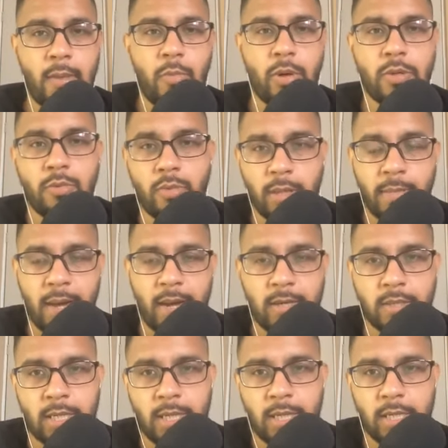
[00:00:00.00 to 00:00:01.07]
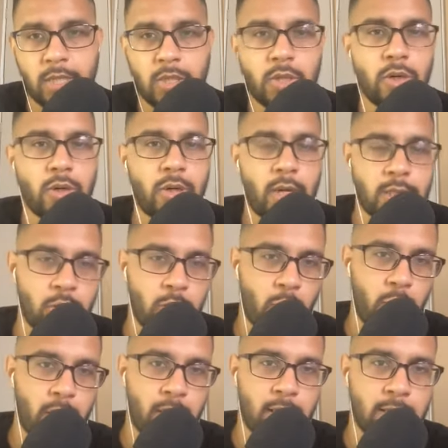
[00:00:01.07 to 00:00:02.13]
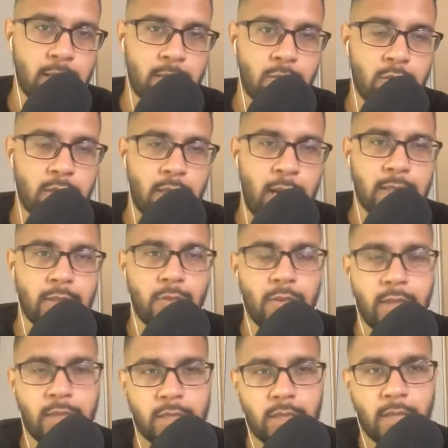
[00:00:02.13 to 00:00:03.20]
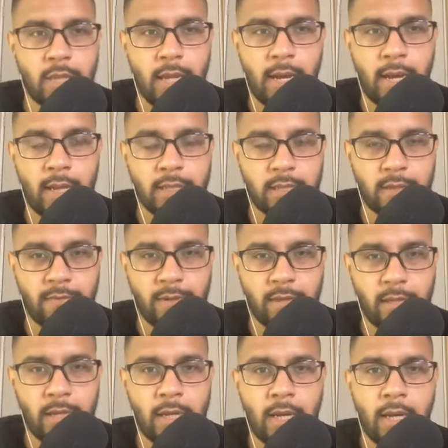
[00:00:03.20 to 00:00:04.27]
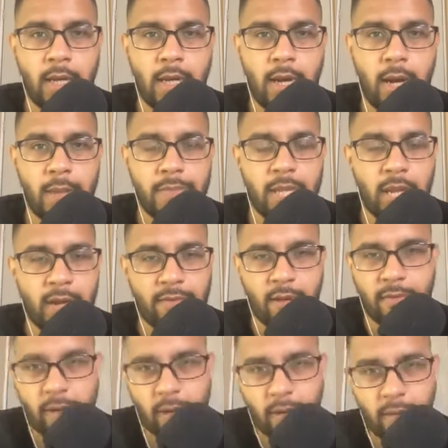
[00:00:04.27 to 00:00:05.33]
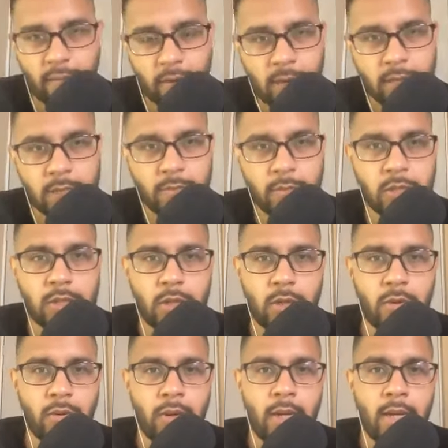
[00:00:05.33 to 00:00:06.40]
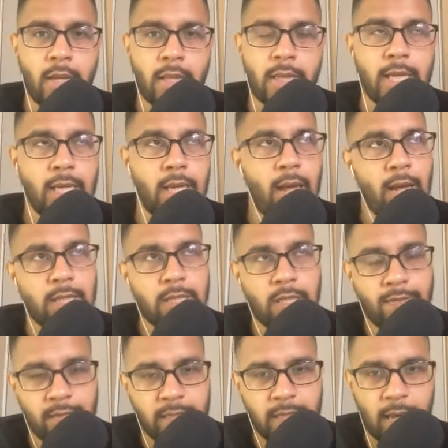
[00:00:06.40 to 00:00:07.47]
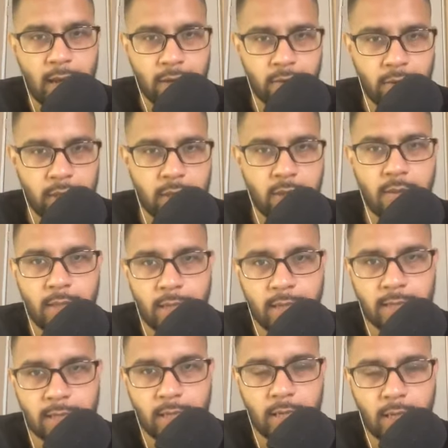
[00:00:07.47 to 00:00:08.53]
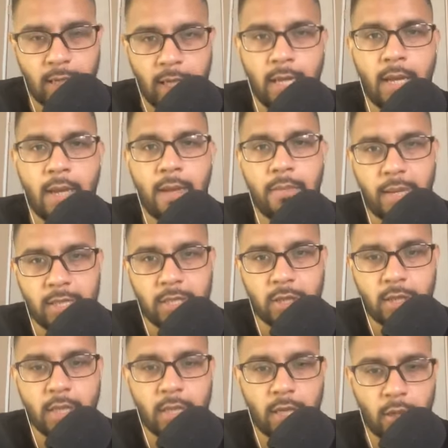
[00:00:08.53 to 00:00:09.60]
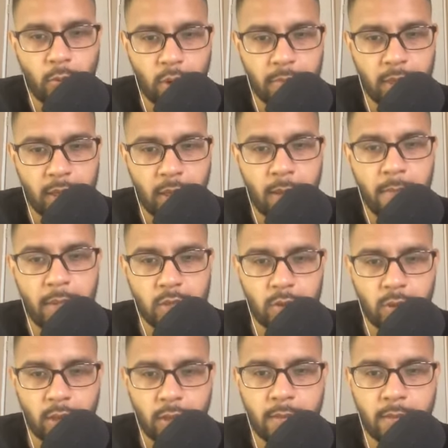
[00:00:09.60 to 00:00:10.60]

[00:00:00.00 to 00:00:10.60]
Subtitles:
what really matters is your cost to acquire customers as it relates to the LTV, the lifetime value of your customers. So, the LTV to CAC ratio. That's the key metric that you want to be measuring.